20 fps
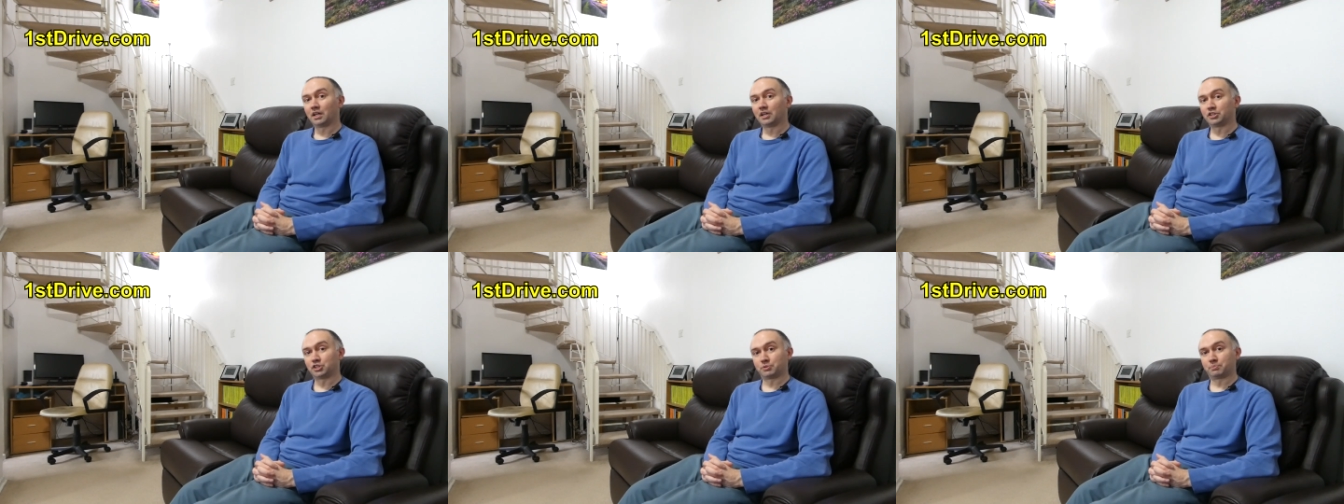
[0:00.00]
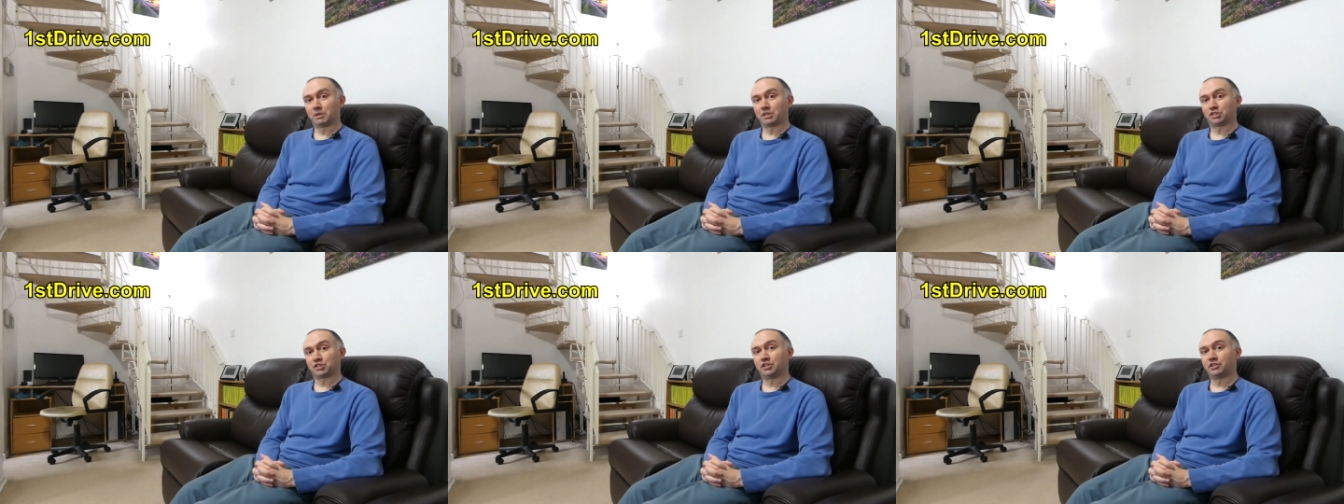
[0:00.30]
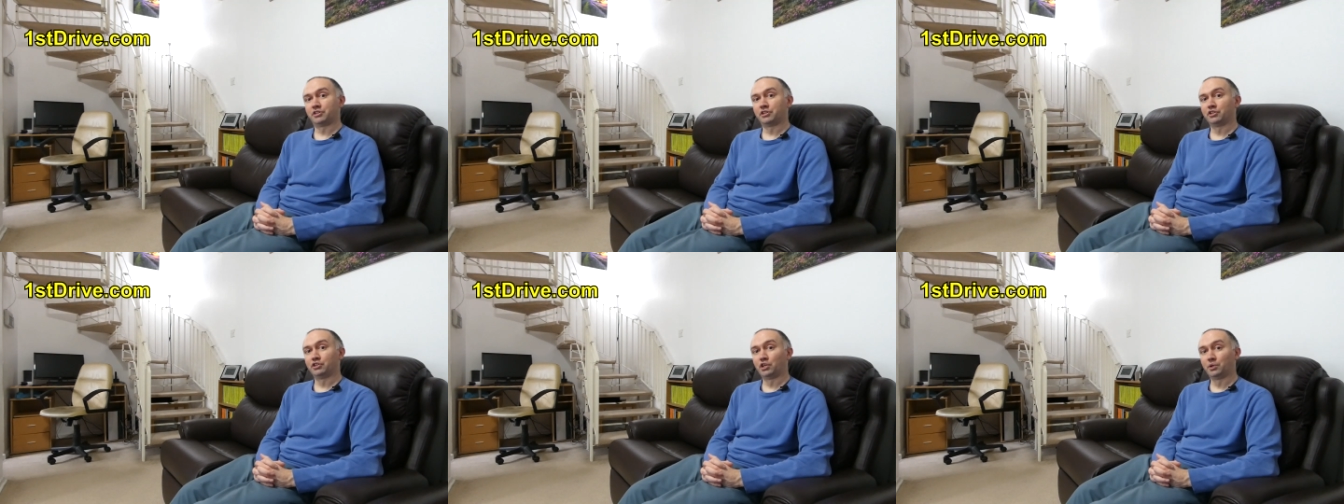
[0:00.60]

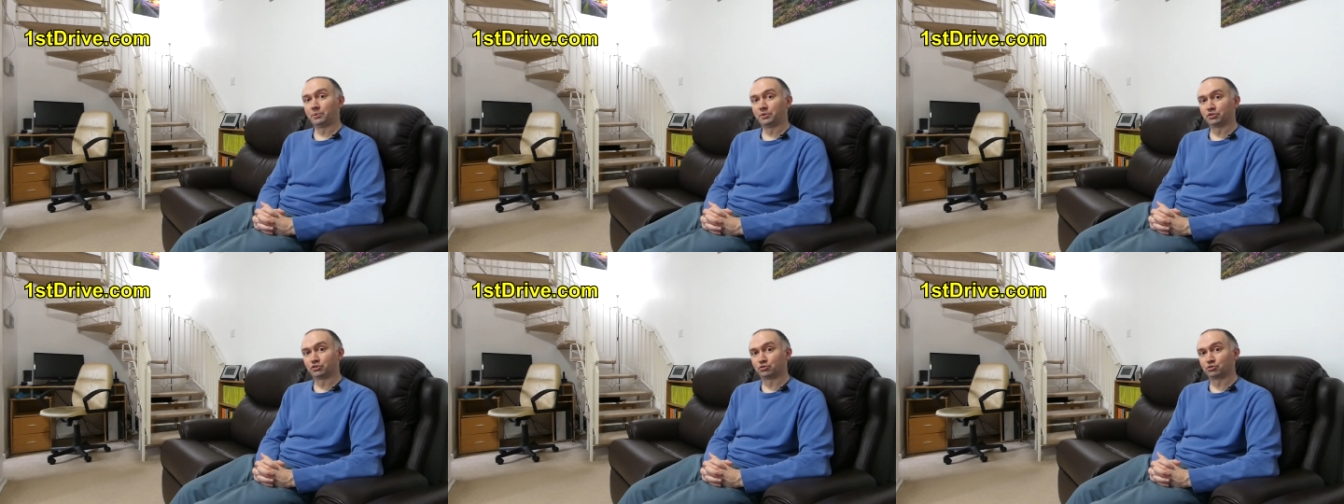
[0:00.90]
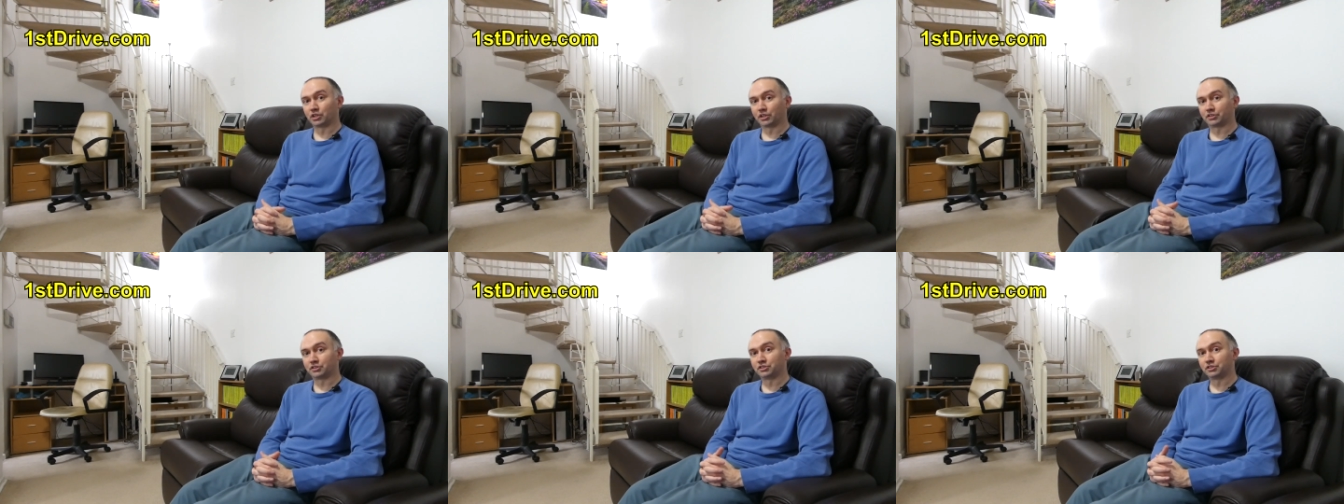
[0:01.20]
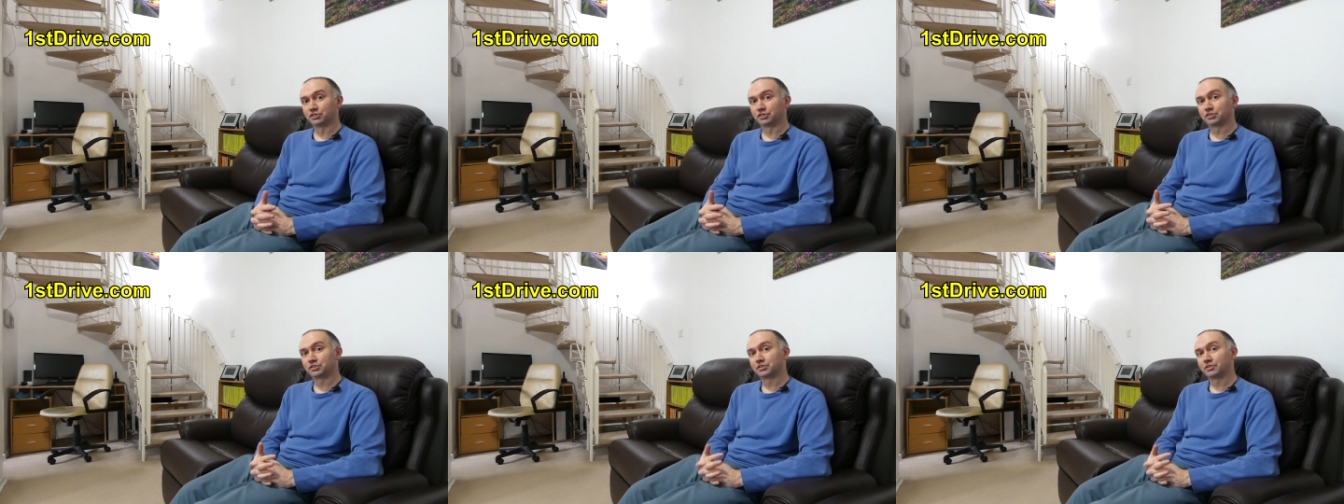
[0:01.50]
especially the new
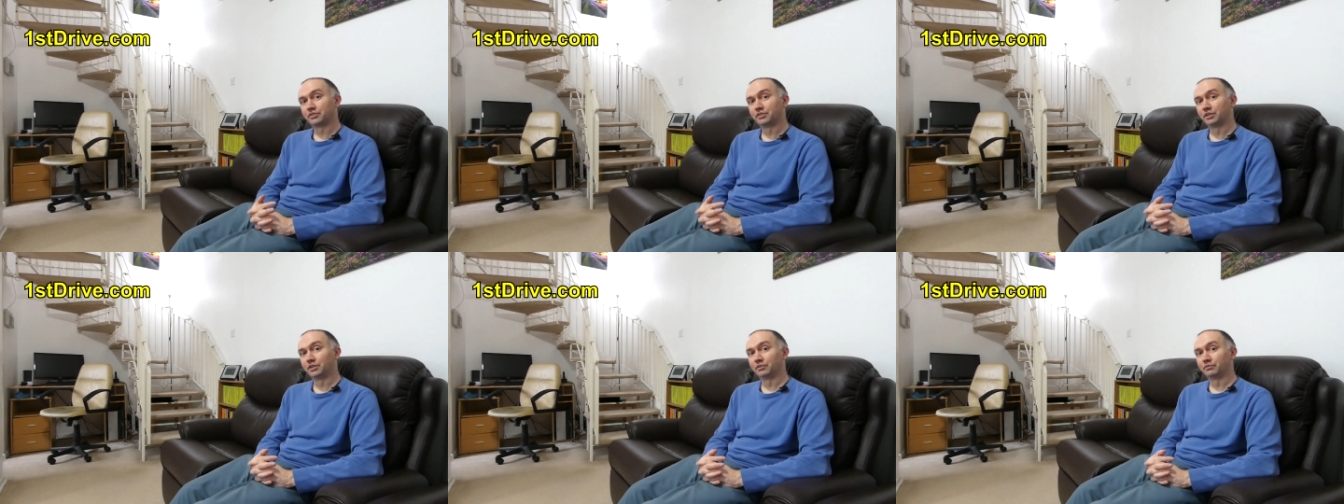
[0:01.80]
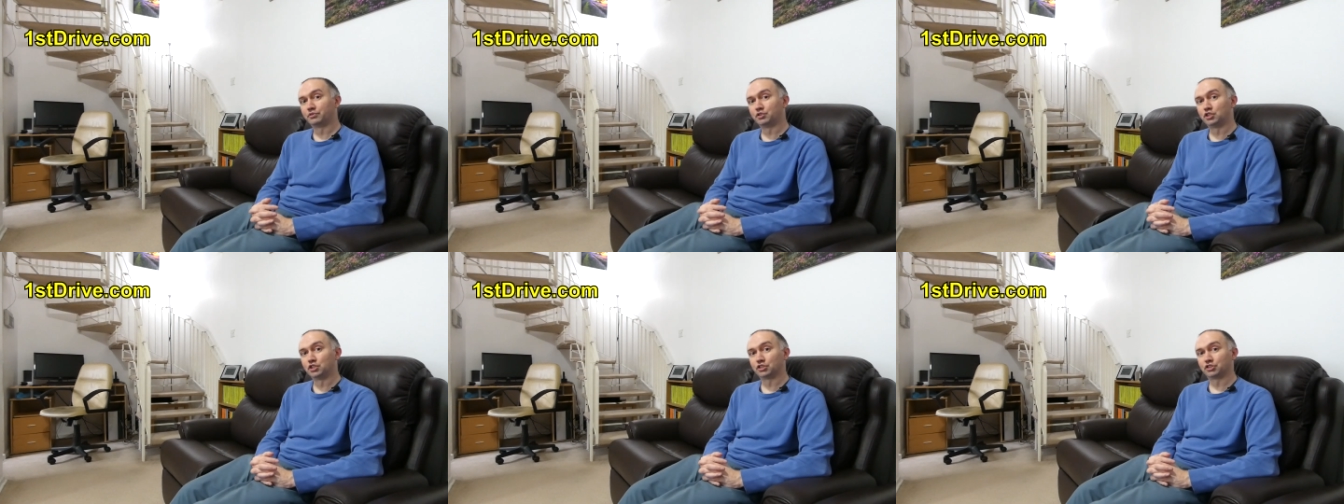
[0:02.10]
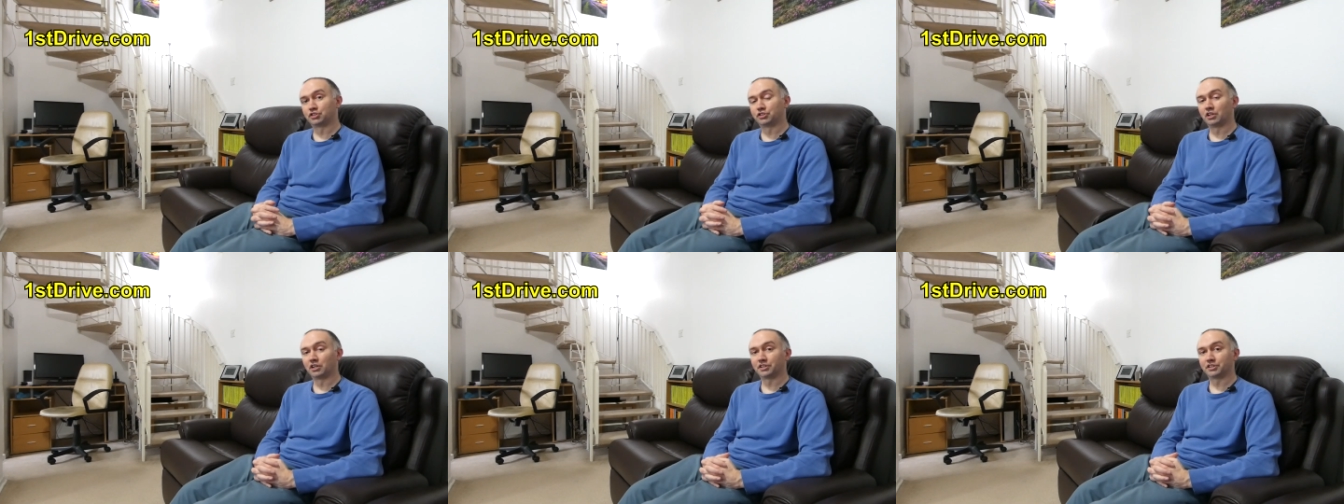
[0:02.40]
instructors that have
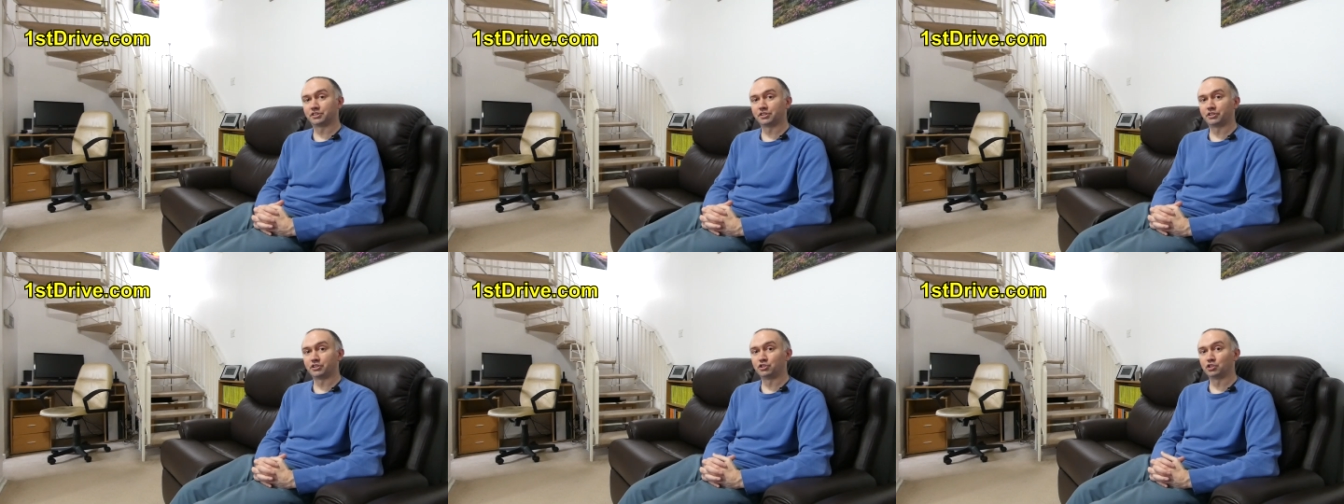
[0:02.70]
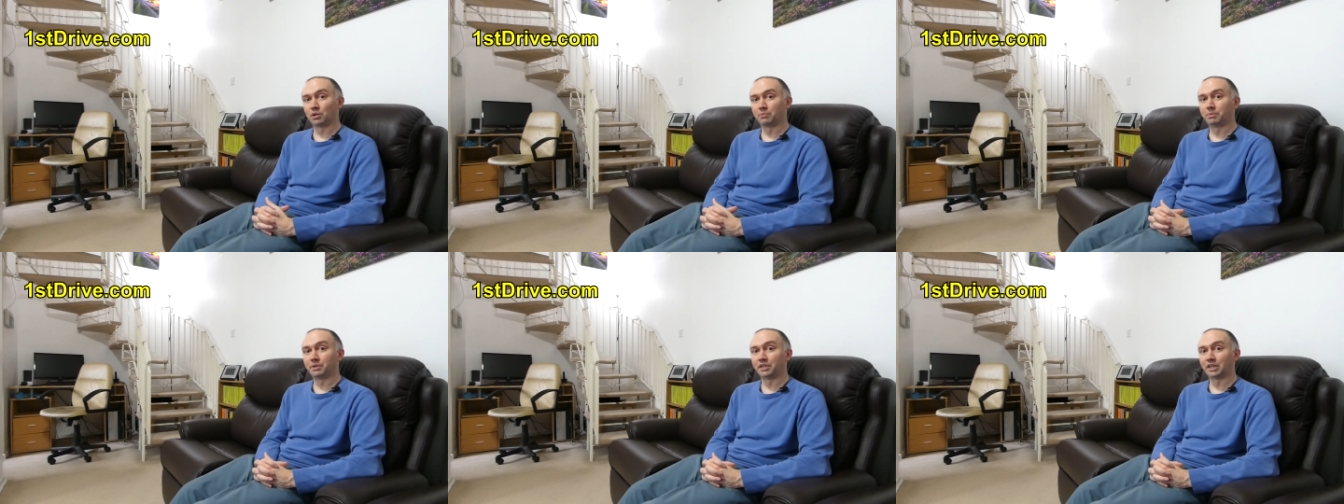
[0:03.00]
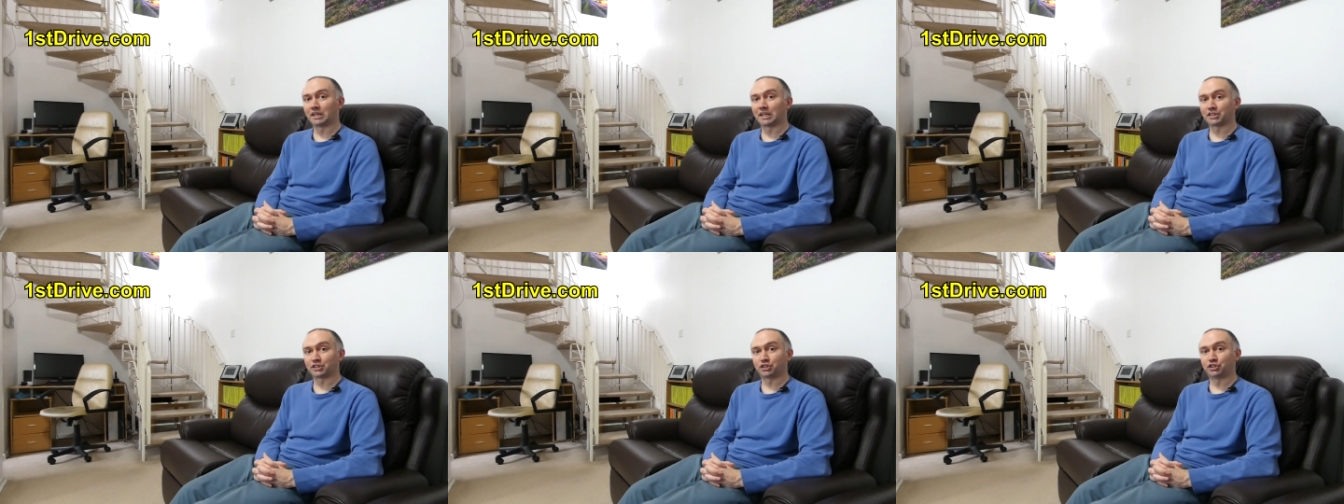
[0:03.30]
just started the job in
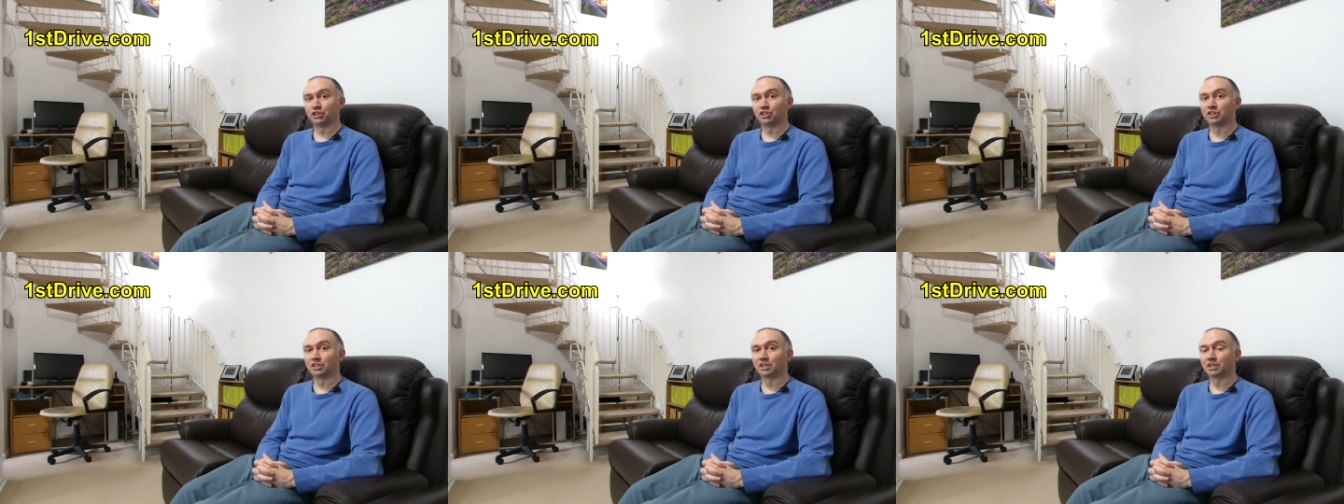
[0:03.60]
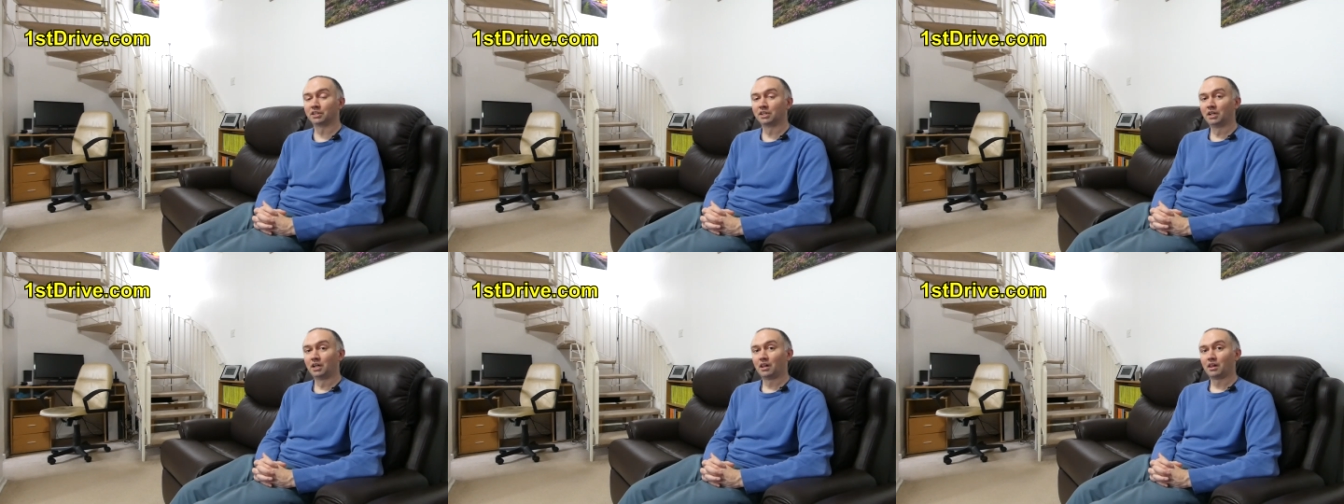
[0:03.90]
the last year.